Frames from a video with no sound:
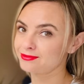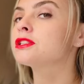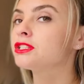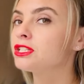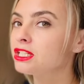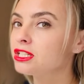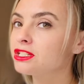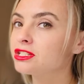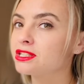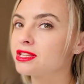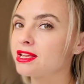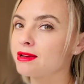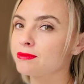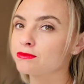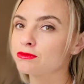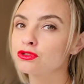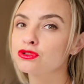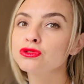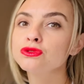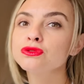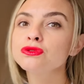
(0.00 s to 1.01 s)
Teach them
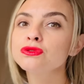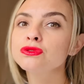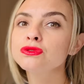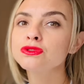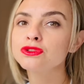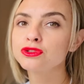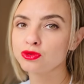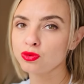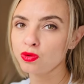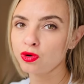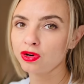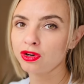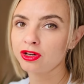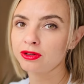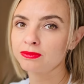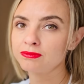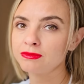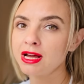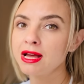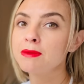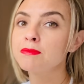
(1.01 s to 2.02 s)
to
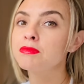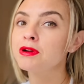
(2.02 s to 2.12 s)
swarm,